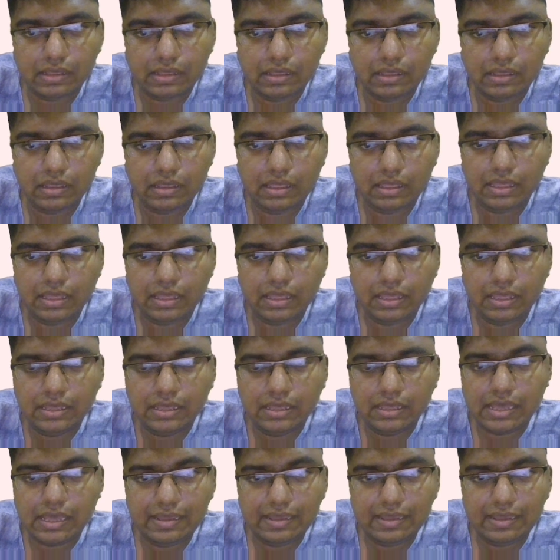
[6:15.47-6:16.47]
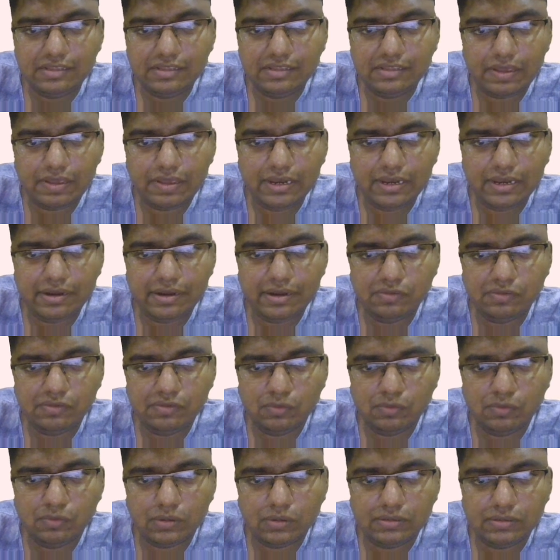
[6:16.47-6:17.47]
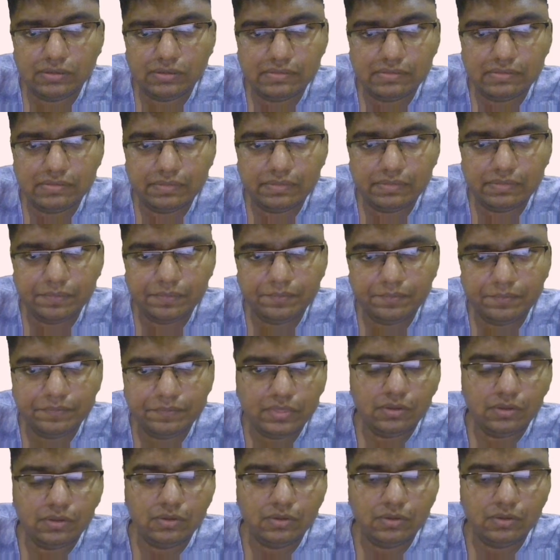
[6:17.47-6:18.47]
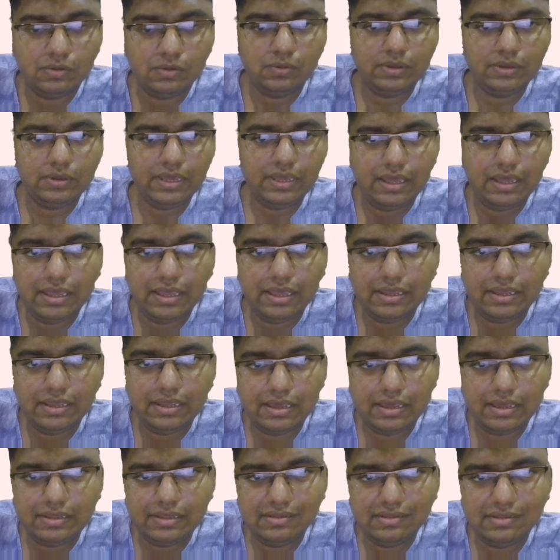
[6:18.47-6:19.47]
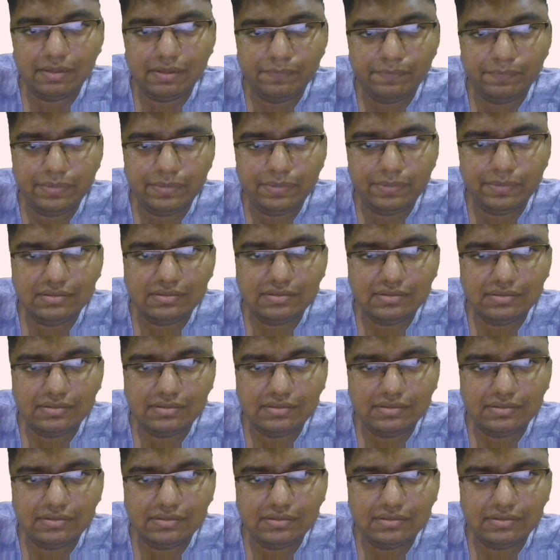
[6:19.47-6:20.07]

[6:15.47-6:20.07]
IS family transposon. Okay, here the examples are